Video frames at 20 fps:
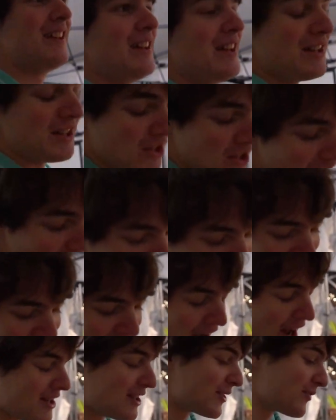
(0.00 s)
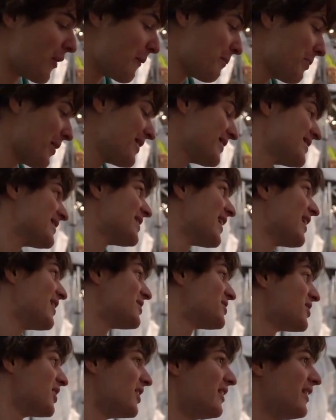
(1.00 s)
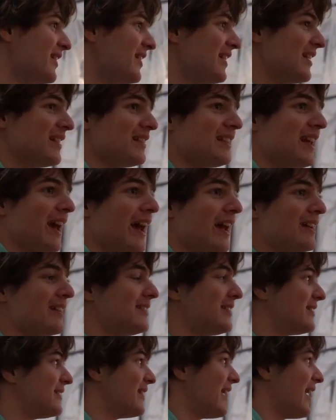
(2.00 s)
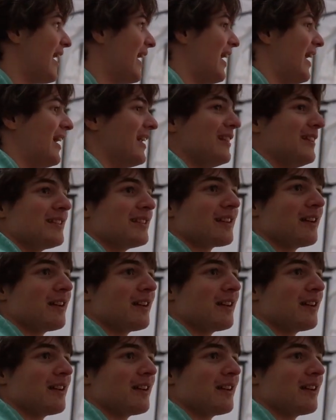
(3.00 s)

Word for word: You get judged for presentation, taste, and